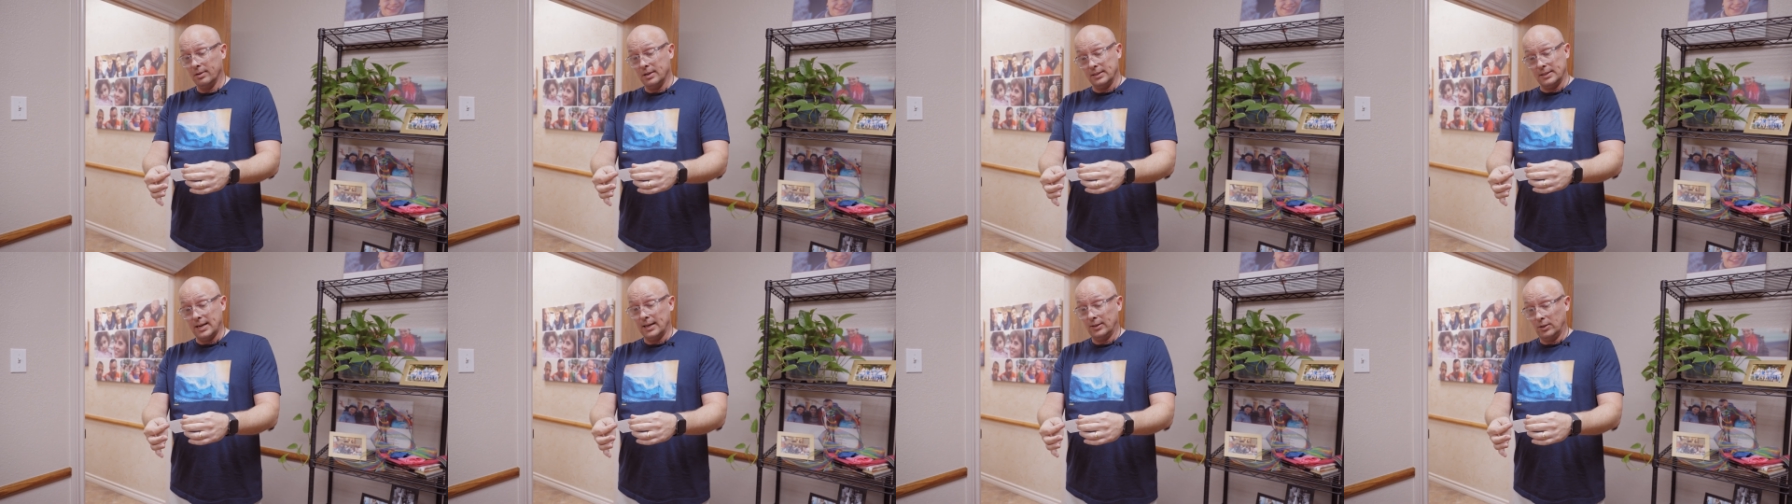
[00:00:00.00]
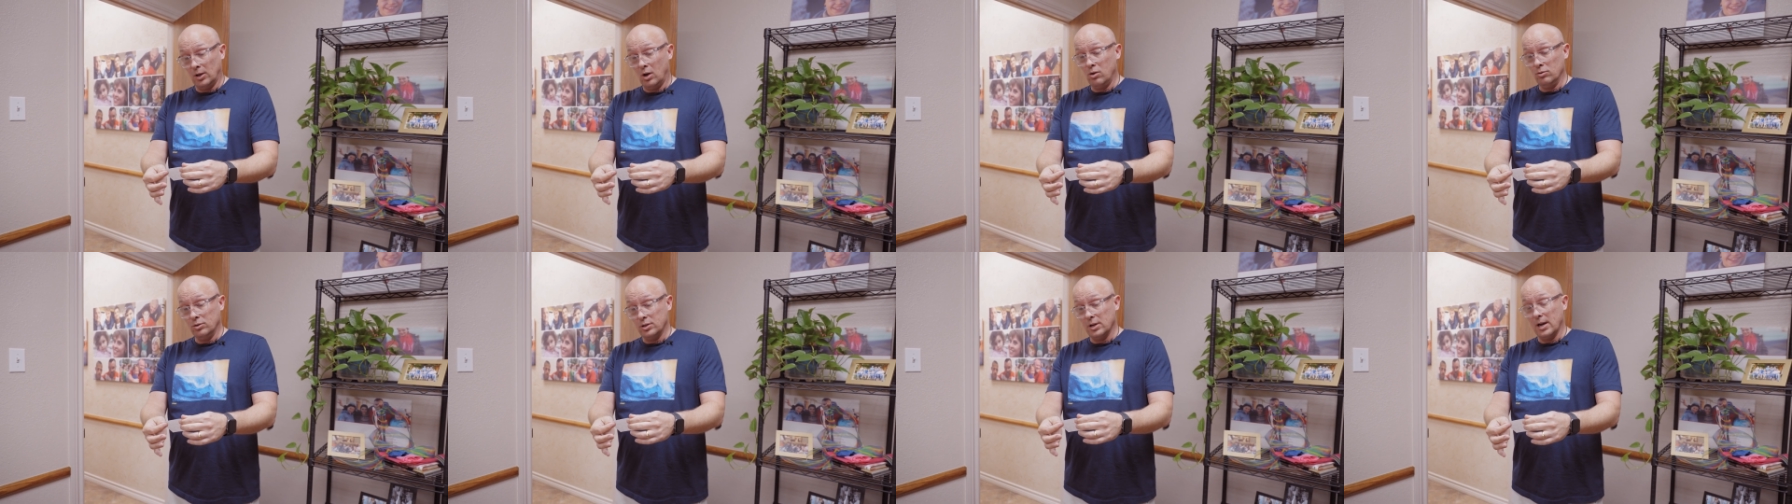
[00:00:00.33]
because I
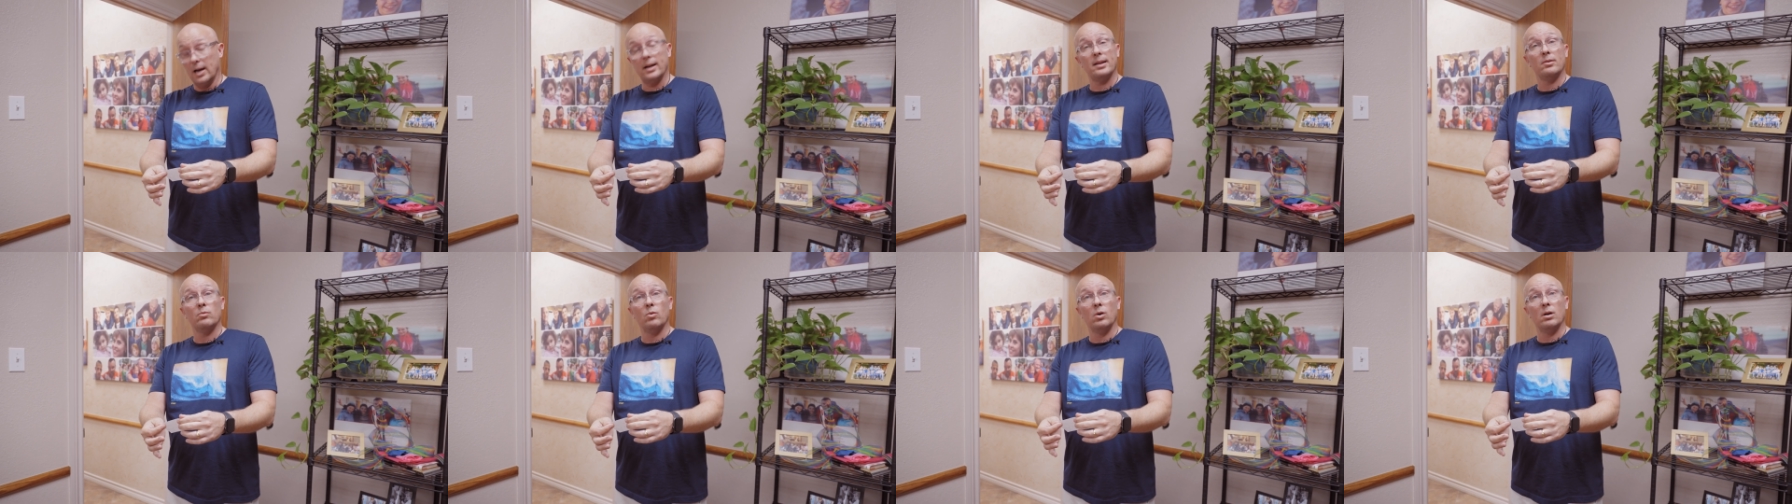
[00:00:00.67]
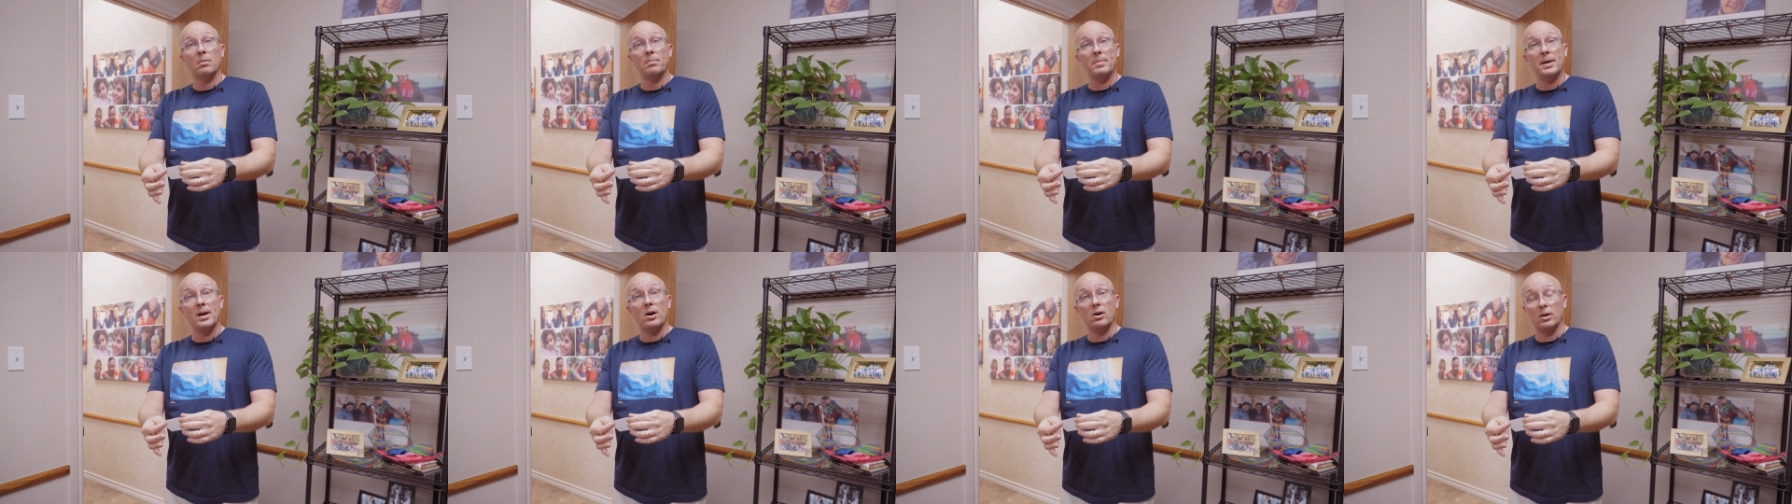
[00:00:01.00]
told you I didn't
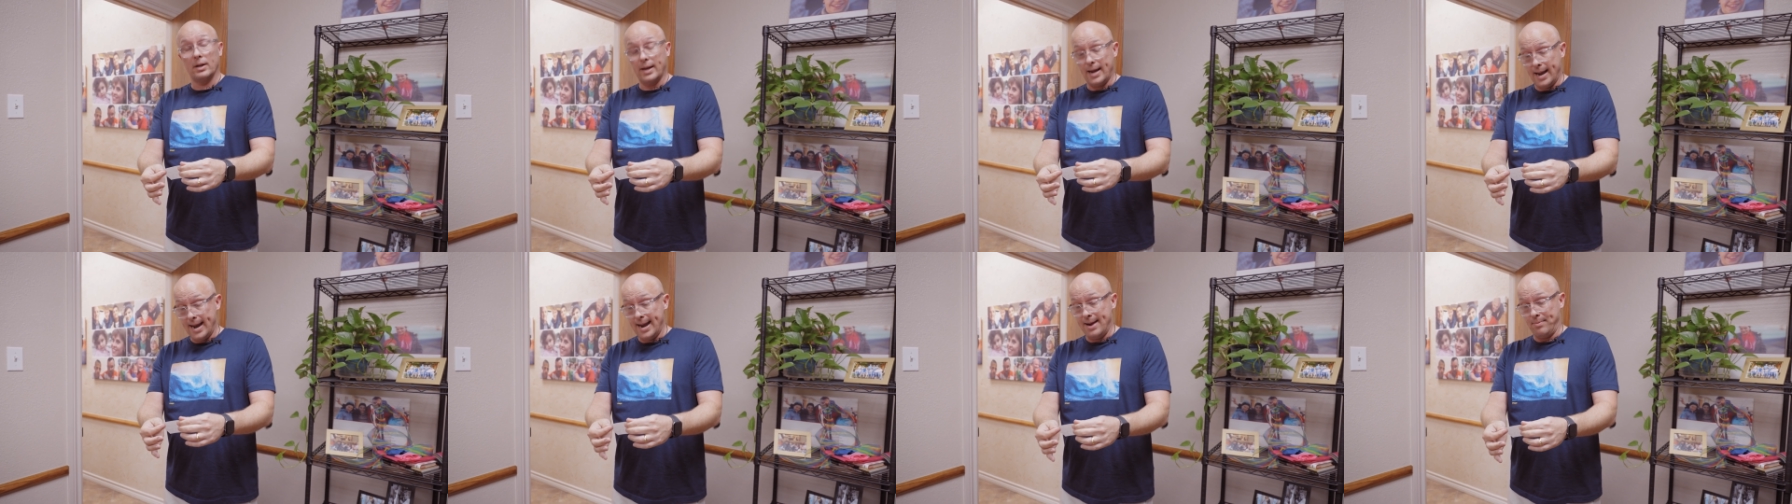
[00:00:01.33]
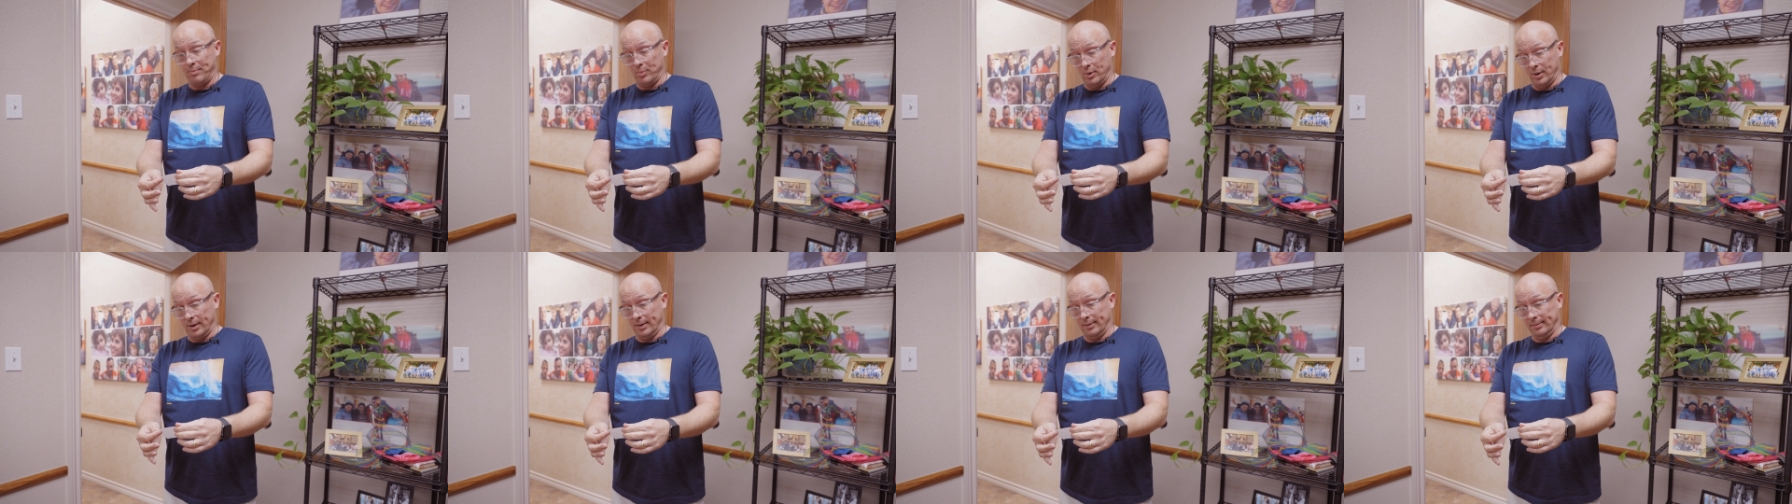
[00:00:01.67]
want to be on
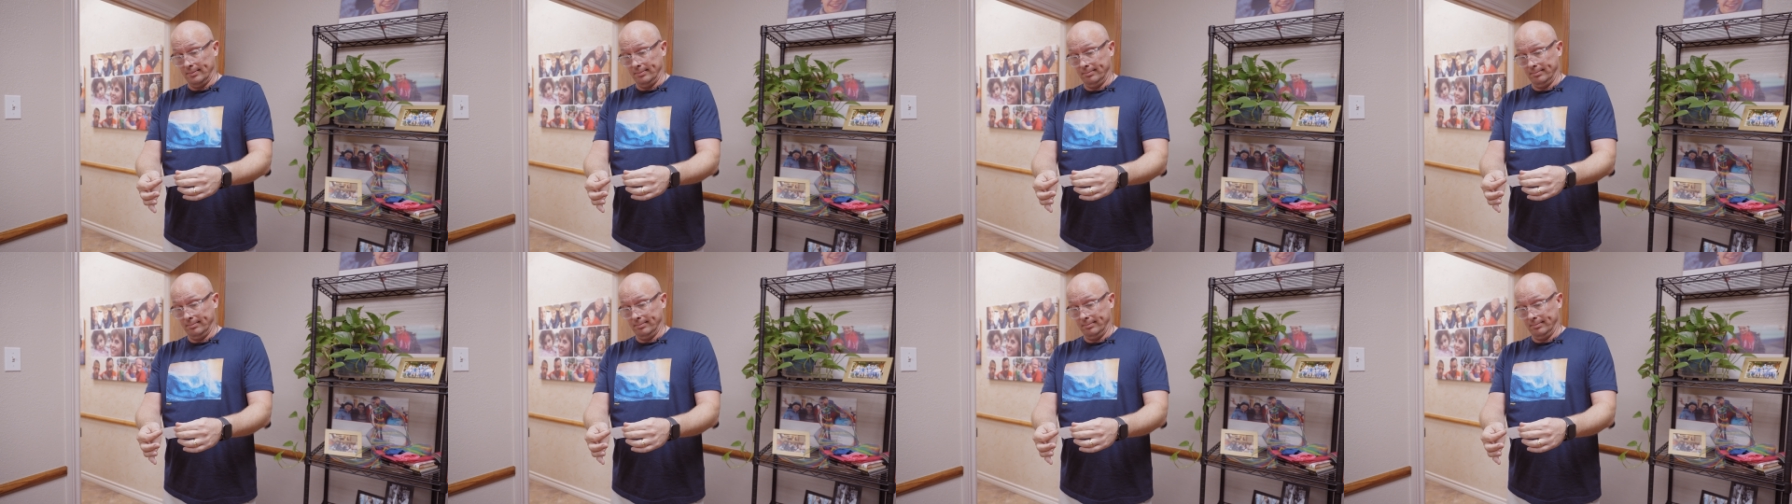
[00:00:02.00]
camera.